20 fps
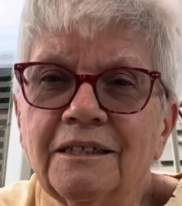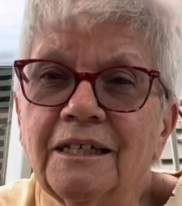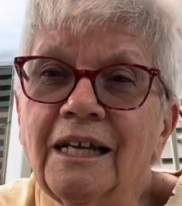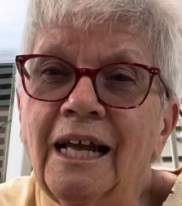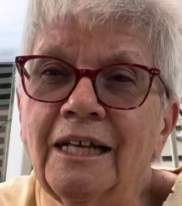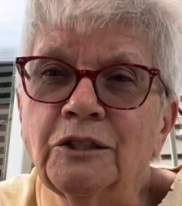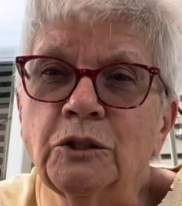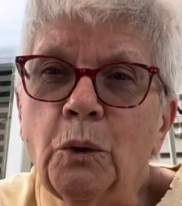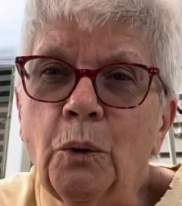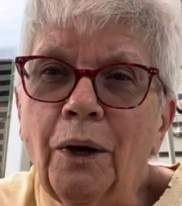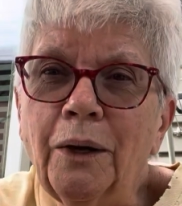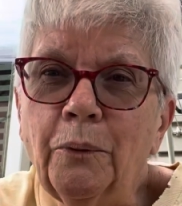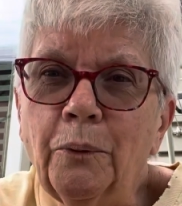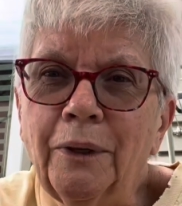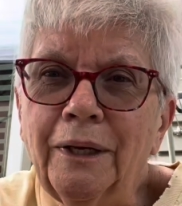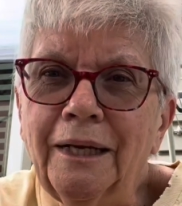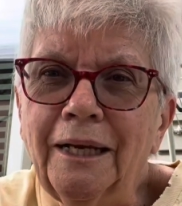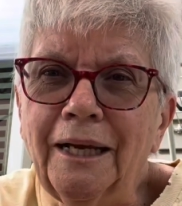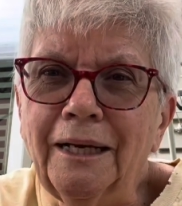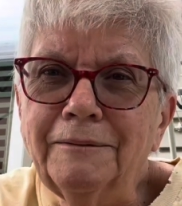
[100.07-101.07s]
It's quite
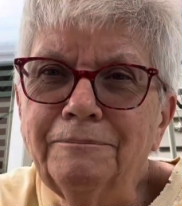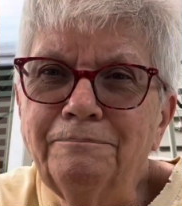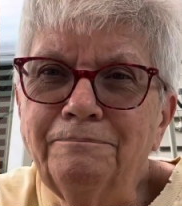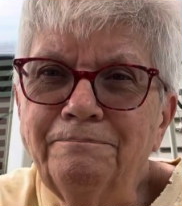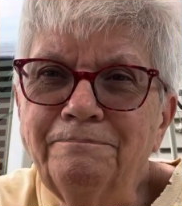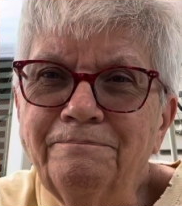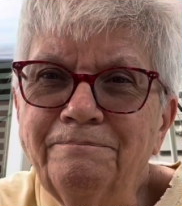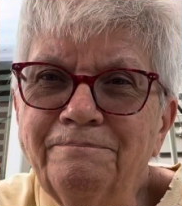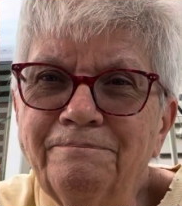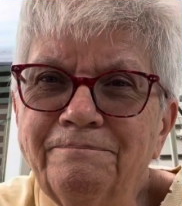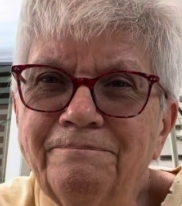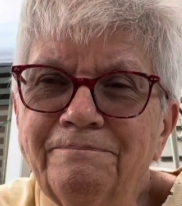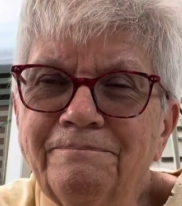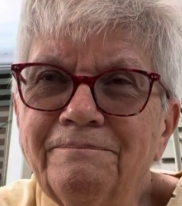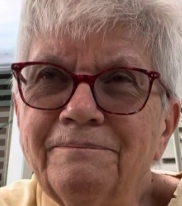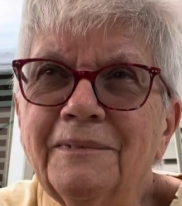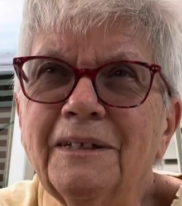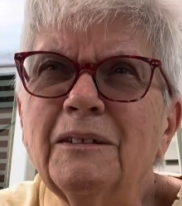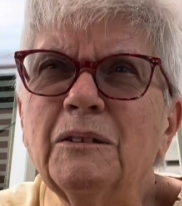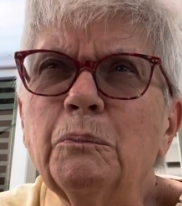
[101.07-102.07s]
windy.
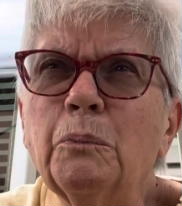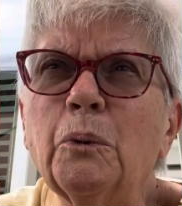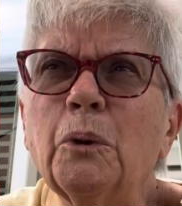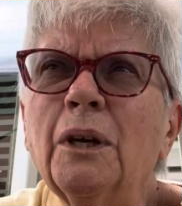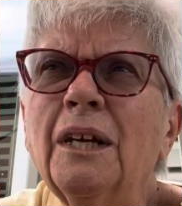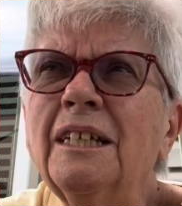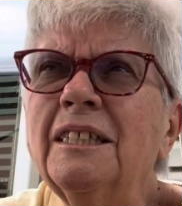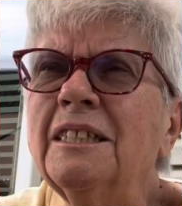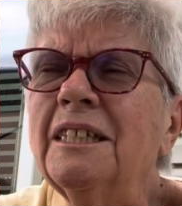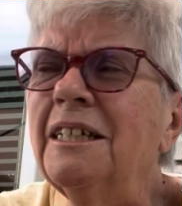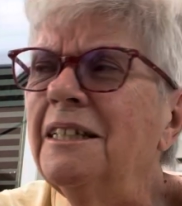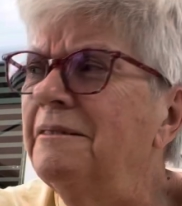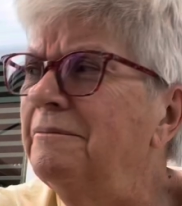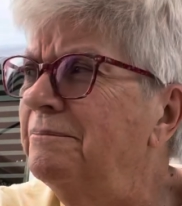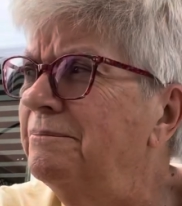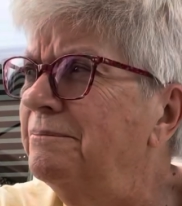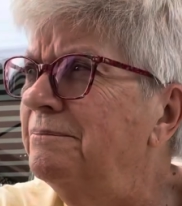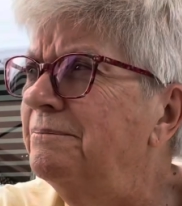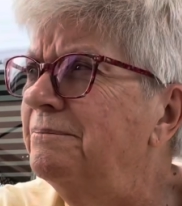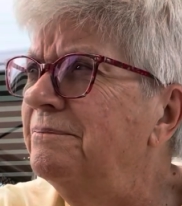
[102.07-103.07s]
It's breezy.
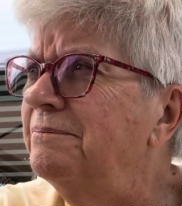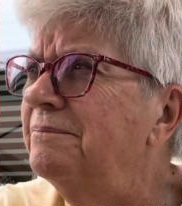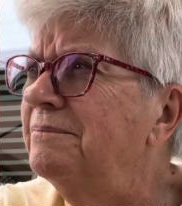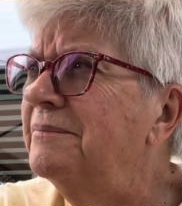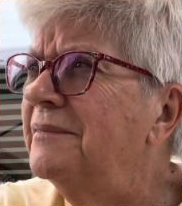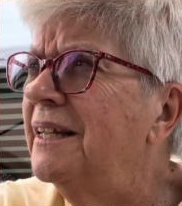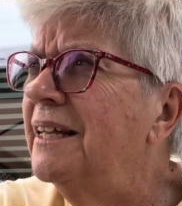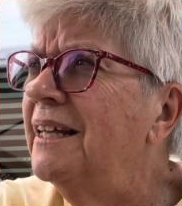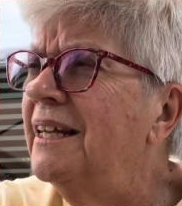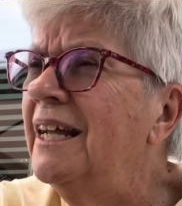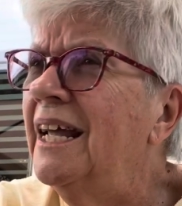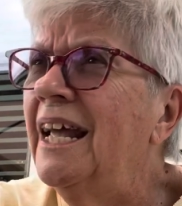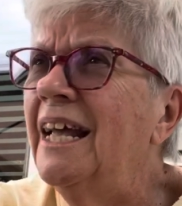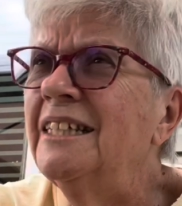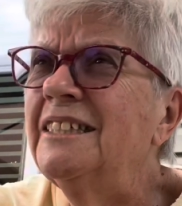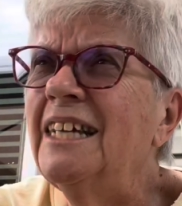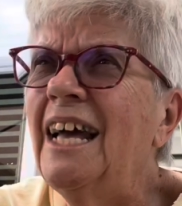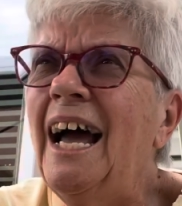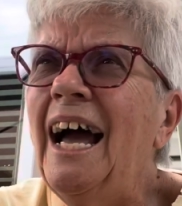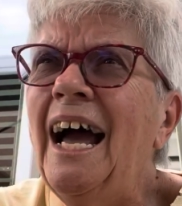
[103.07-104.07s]

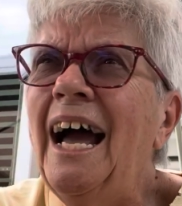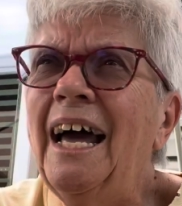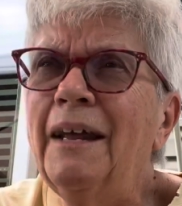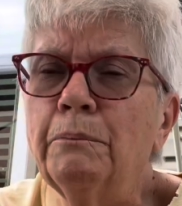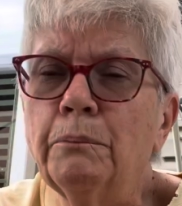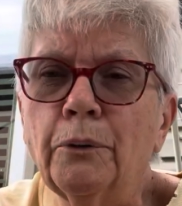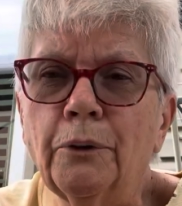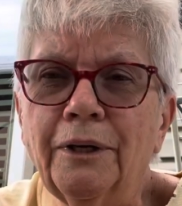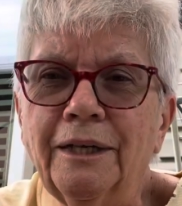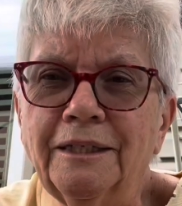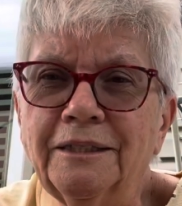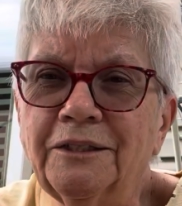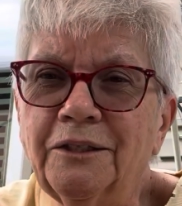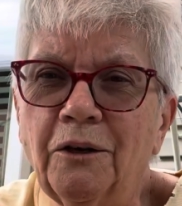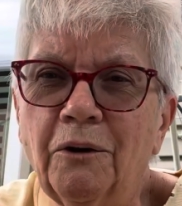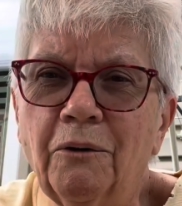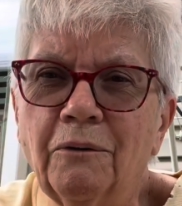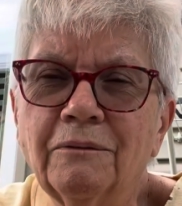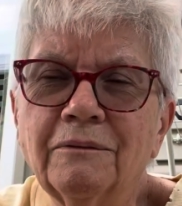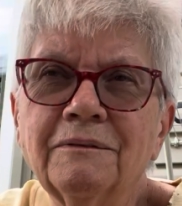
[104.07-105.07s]
It's a hot breeze
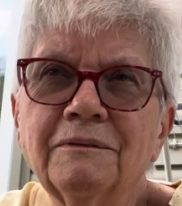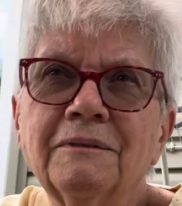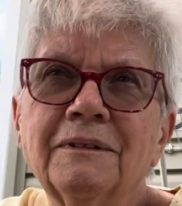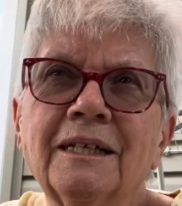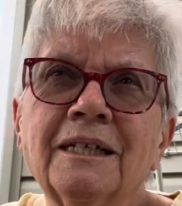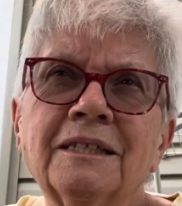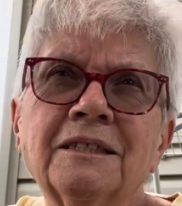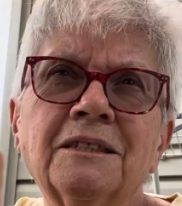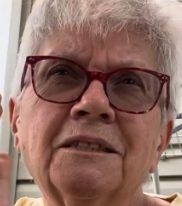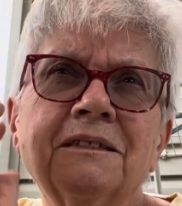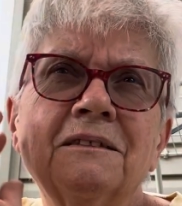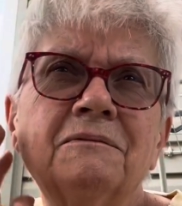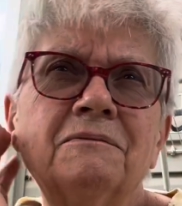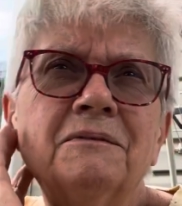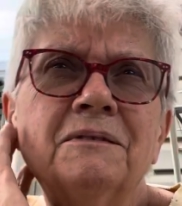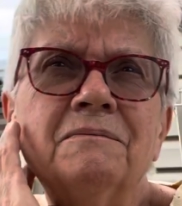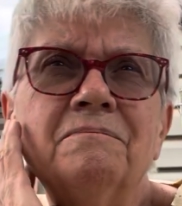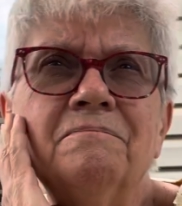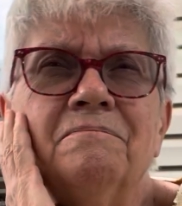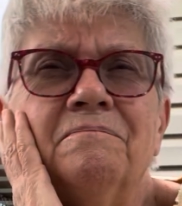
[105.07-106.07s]
though.
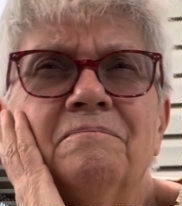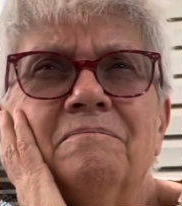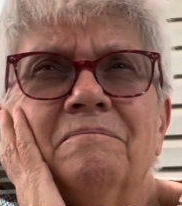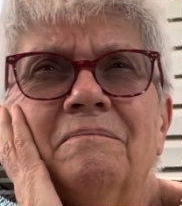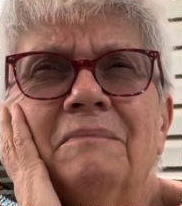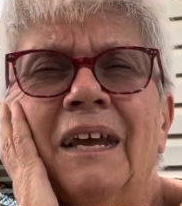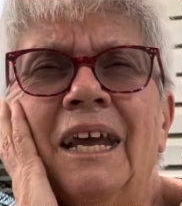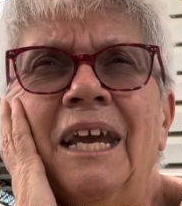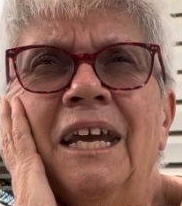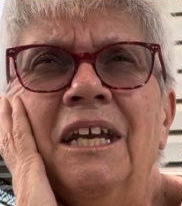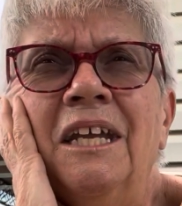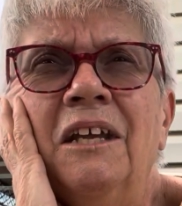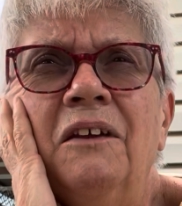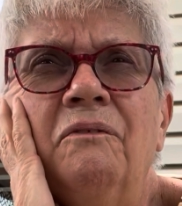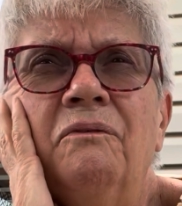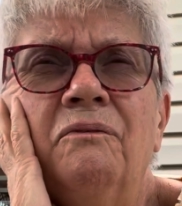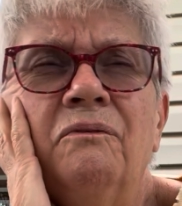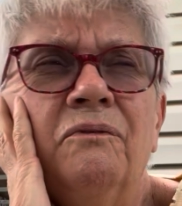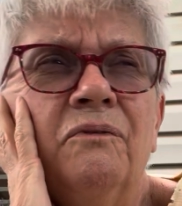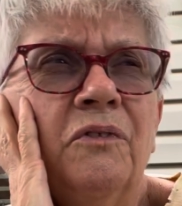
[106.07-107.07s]
It's
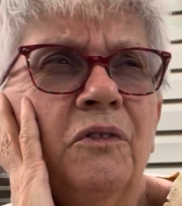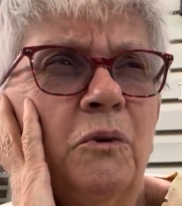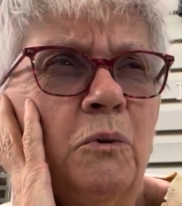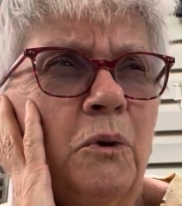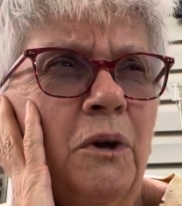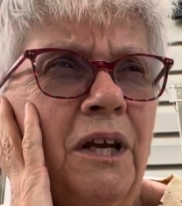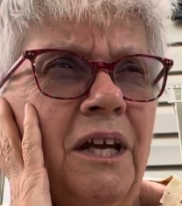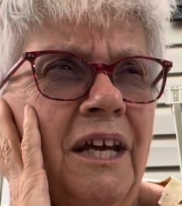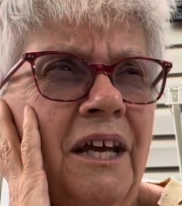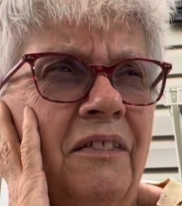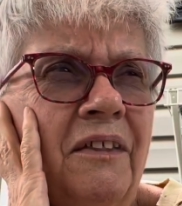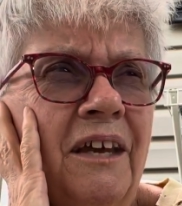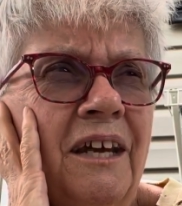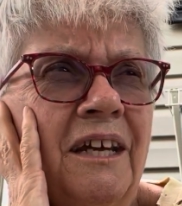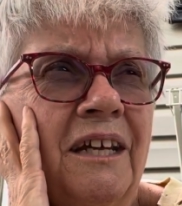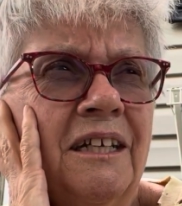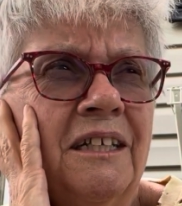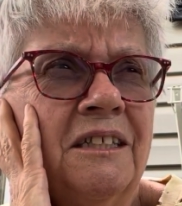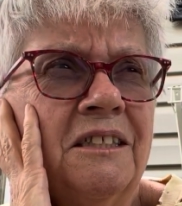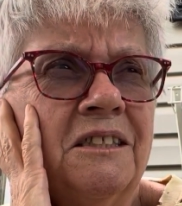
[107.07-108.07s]
83, I think
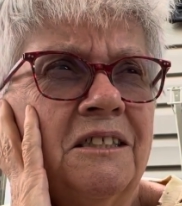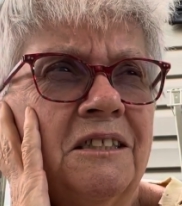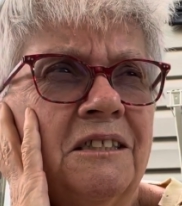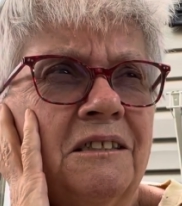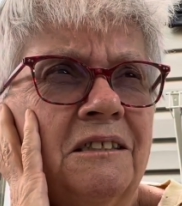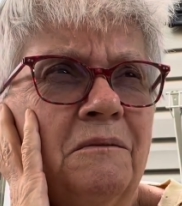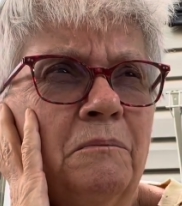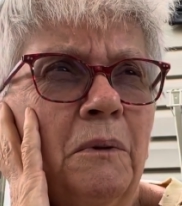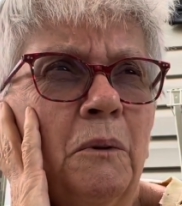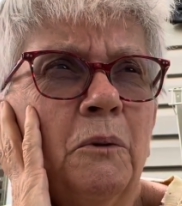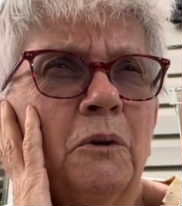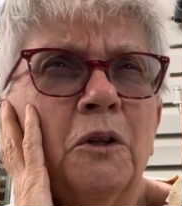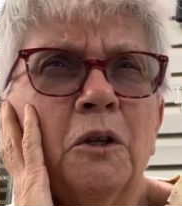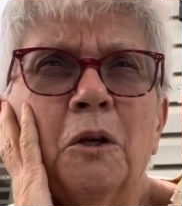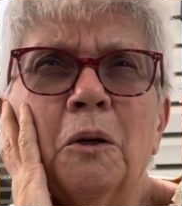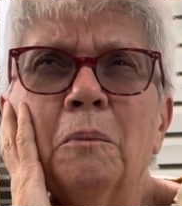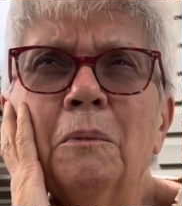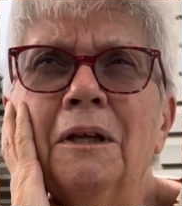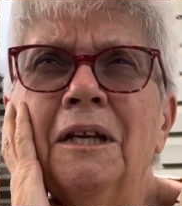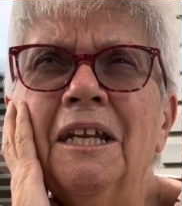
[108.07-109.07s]
it is, but with the
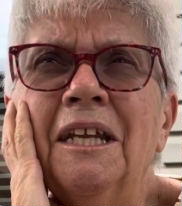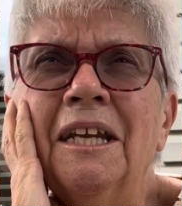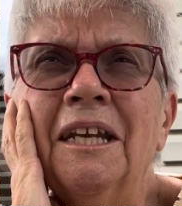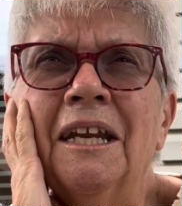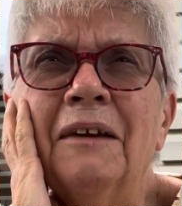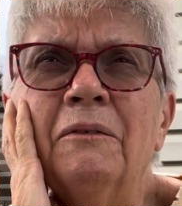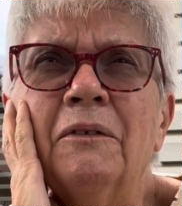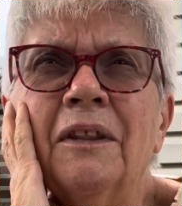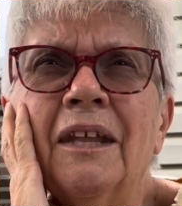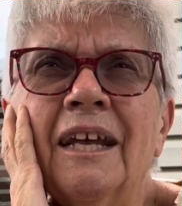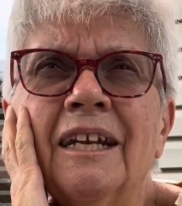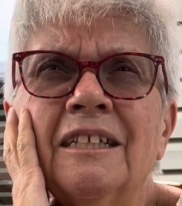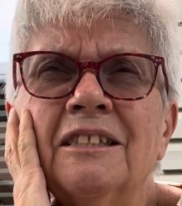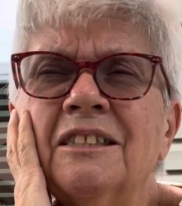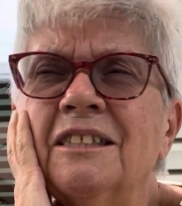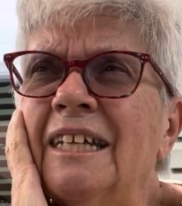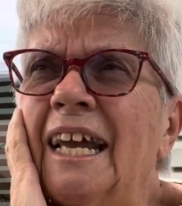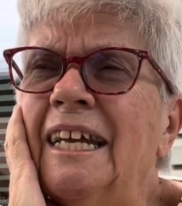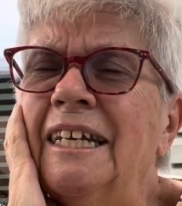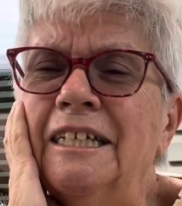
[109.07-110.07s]
humidity and everything,
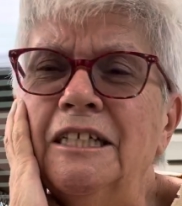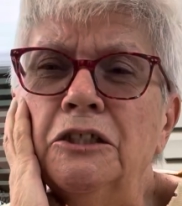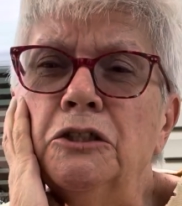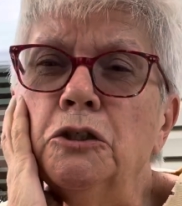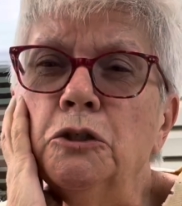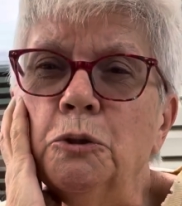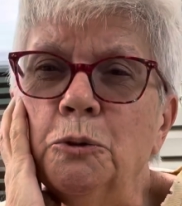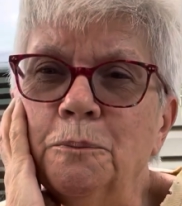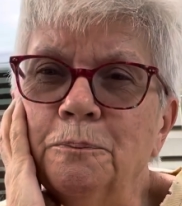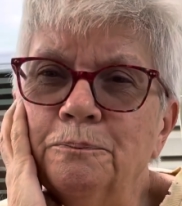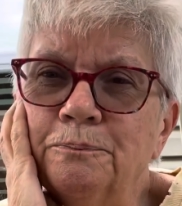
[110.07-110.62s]
it's 92.